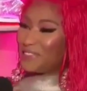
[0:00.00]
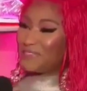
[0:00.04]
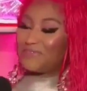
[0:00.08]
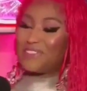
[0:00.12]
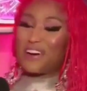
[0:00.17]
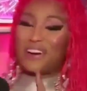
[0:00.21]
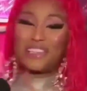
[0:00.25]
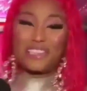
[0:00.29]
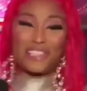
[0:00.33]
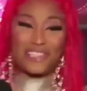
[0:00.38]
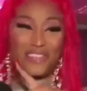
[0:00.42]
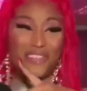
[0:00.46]

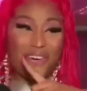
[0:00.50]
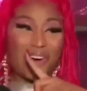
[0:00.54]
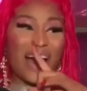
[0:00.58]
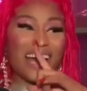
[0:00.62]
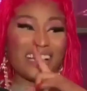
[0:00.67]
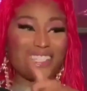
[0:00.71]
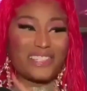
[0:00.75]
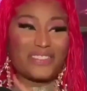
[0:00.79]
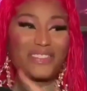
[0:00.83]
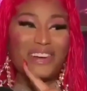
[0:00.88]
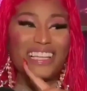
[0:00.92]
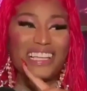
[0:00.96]
First of all, I
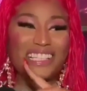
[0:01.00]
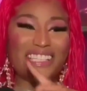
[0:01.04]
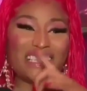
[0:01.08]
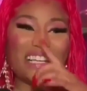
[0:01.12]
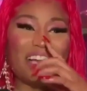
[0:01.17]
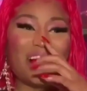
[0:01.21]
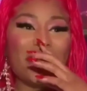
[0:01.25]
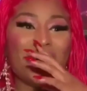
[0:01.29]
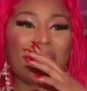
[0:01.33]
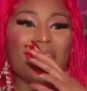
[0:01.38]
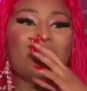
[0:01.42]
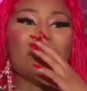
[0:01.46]
just want to let you
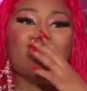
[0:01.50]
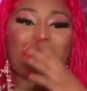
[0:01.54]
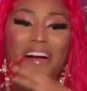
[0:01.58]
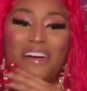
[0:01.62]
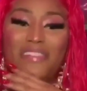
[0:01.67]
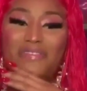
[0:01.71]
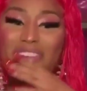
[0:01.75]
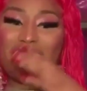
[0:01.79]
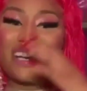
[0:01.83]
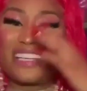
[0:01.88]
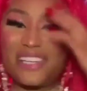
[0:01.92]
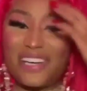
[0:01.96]
know. I my
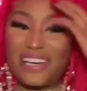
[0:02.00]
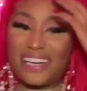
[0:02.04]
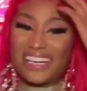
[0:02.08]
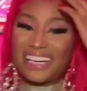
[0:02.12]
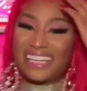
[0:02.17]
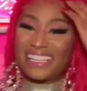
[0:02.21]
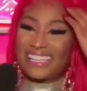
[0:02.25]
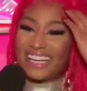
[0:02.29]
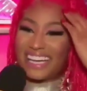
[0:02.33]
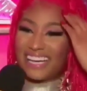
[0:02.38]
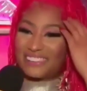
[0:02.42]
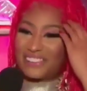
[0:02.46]
went fans deep. are
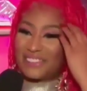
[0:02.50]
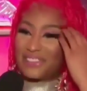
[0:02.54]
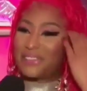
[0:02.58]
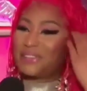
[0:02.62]
gonna love you.